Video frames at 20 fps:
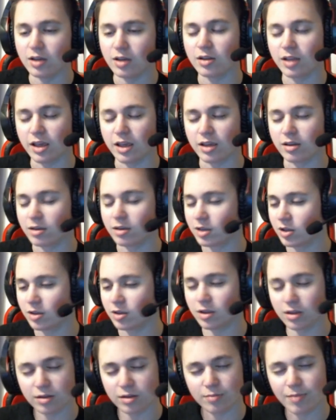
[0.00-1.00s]
Like,
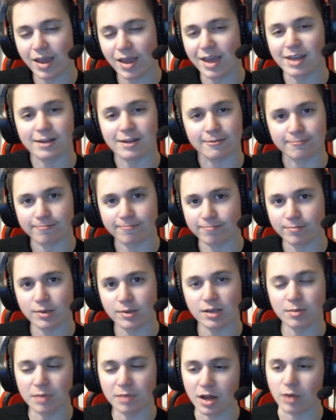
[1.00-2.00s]
man,
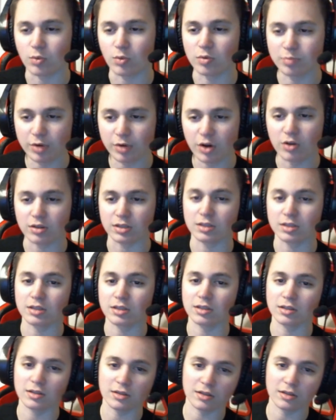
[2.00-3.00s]
come on, we're
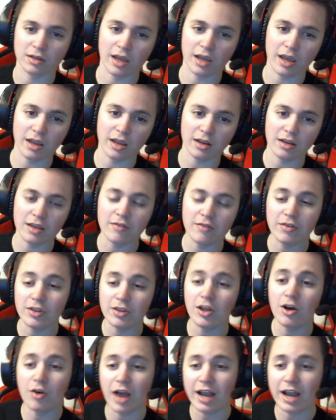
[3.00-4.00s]
bros, okay? Even
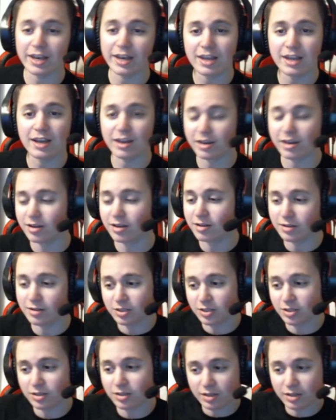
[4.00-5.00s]
though I did
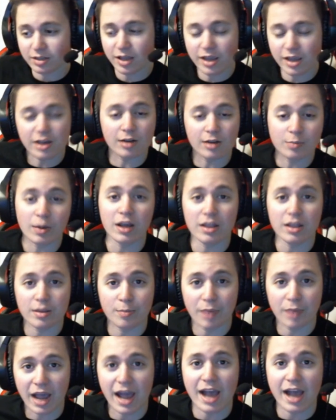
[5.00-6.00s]
kick your butt in the
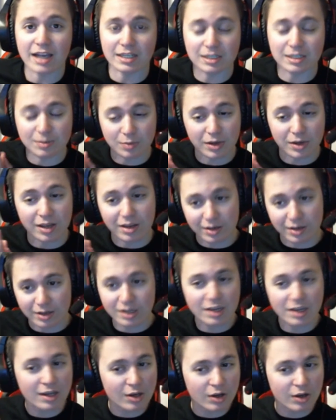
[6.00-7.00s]
past, but
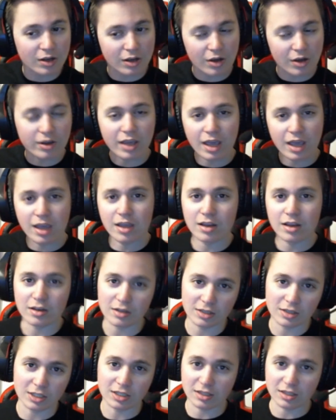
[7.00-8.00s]
okay,
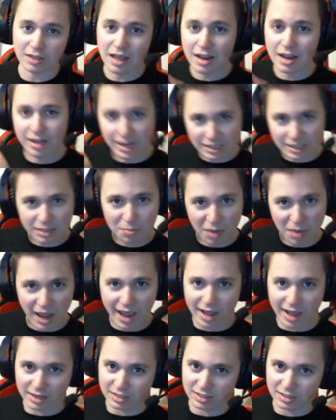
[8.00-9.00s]
just that that's the
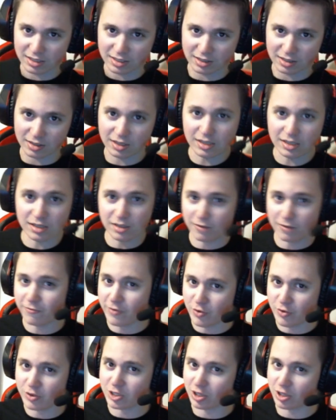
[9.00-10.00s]
past. This is the
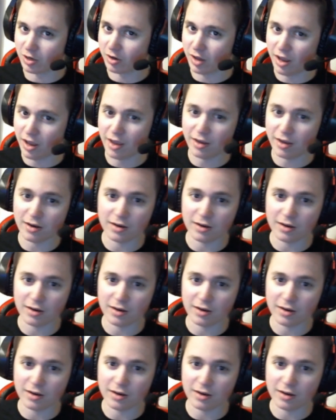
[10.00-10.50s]
future, okay?